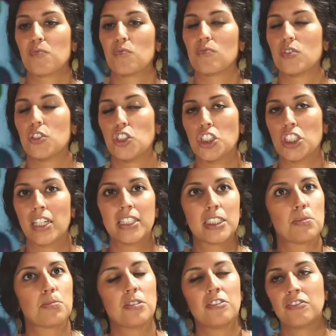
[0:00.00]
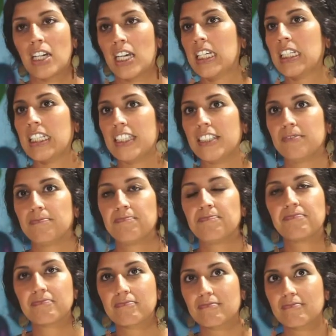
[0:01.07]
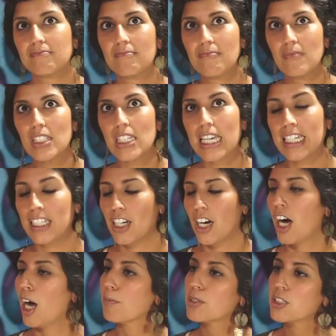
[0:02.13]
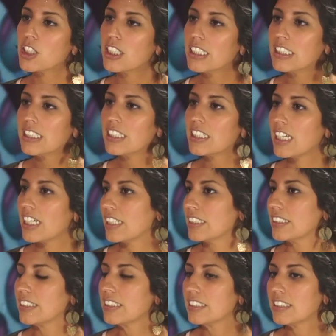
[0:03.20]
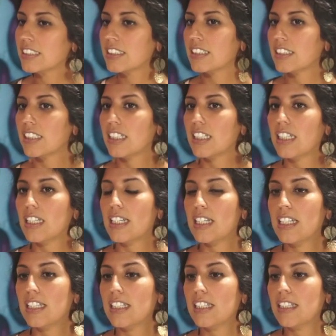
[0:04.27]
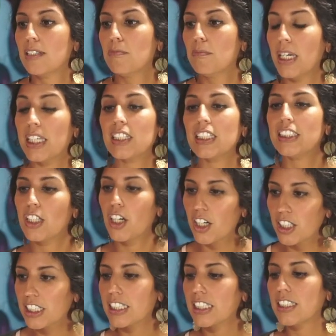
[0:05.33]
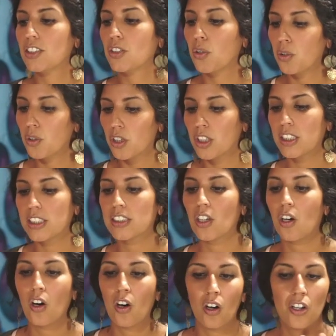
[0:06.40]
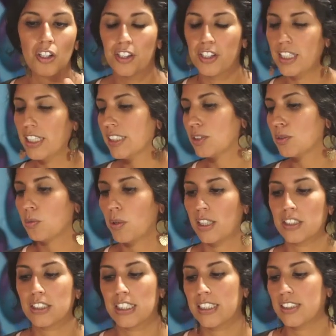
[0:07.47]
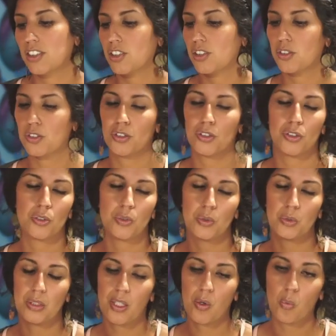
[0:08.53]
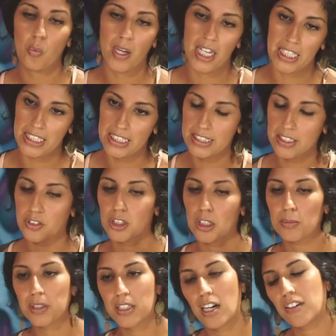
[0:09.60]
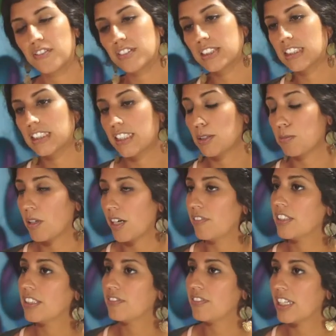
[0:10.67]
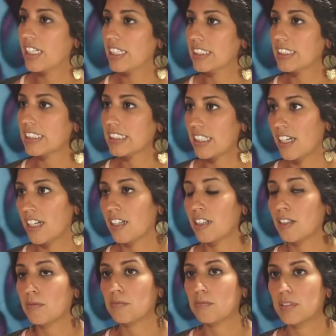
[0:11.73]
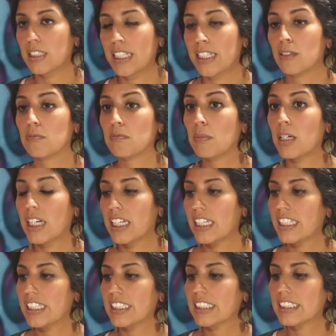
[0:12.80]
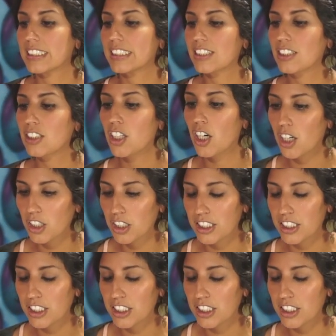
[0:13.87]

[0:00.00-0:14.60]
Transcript: just providing an option that is mainly targeted towards all things wellness to weddings, corporate offices, private events. In my knowledge